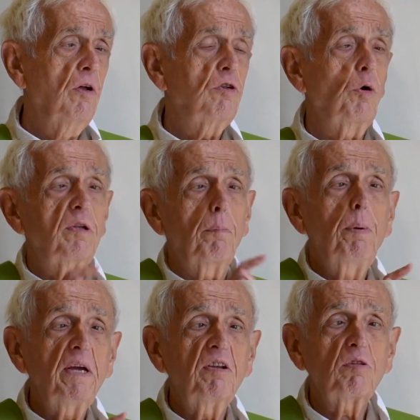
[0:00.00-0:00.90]
So it's a
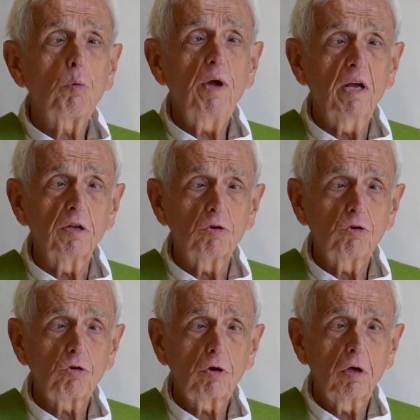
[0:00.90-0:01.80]
big
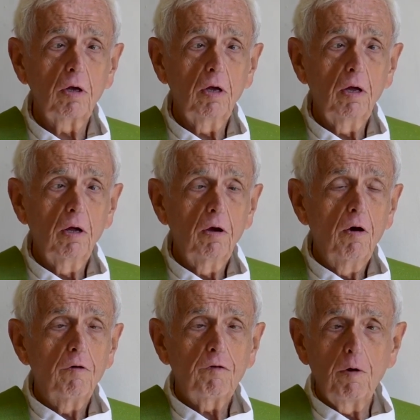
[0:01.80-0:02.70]
switch
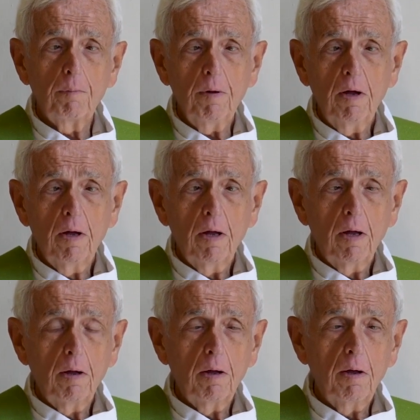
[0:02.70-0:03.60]
from
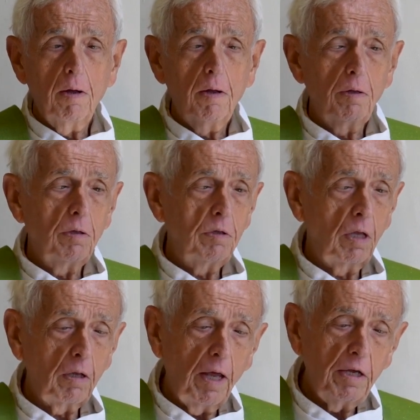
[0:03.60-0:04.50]

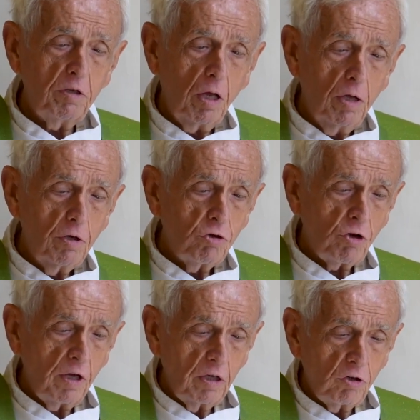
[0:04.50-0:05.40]
the light
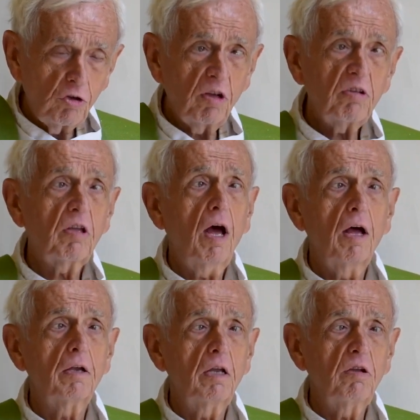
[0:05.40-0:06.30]
shining just
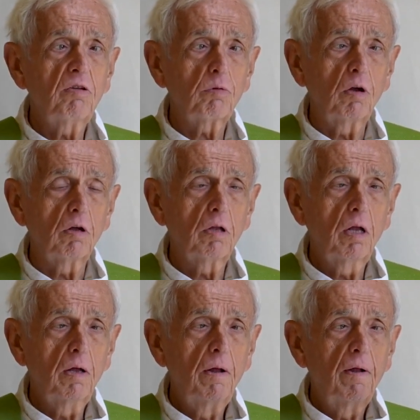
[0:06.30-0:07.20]
on Israel,
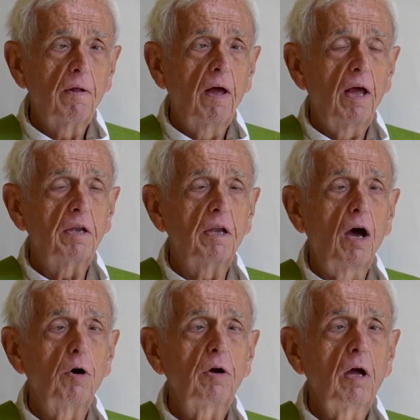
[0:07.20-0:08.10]
and
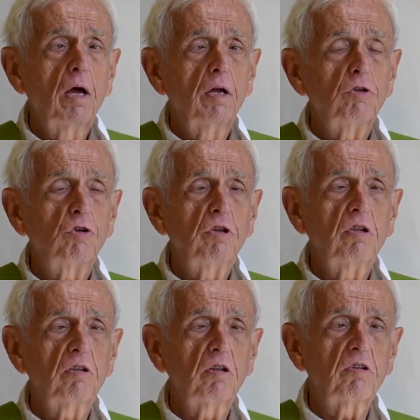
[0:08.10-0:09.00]
now
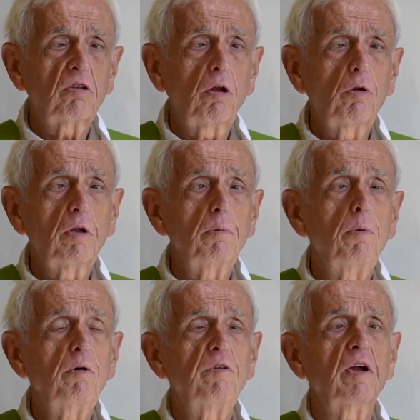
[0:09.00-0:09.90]
Jesus is slowly
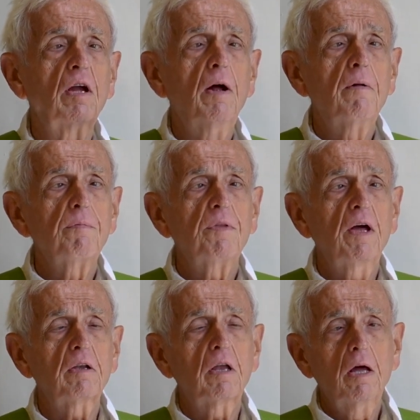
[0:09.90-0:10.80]
moving
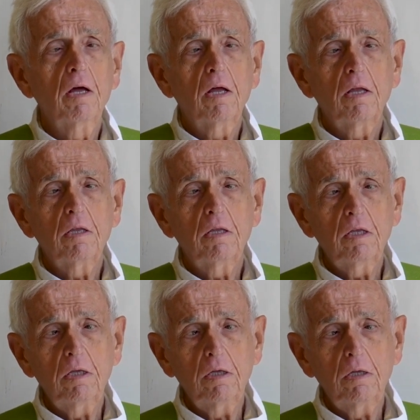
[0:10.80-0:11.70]
that
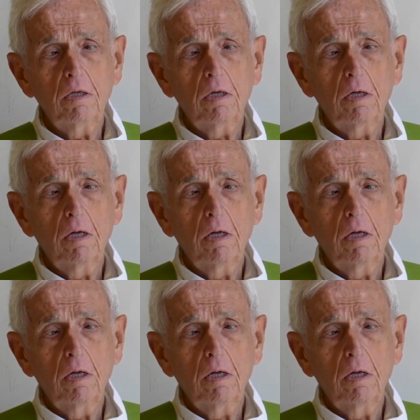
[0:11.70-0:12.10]
the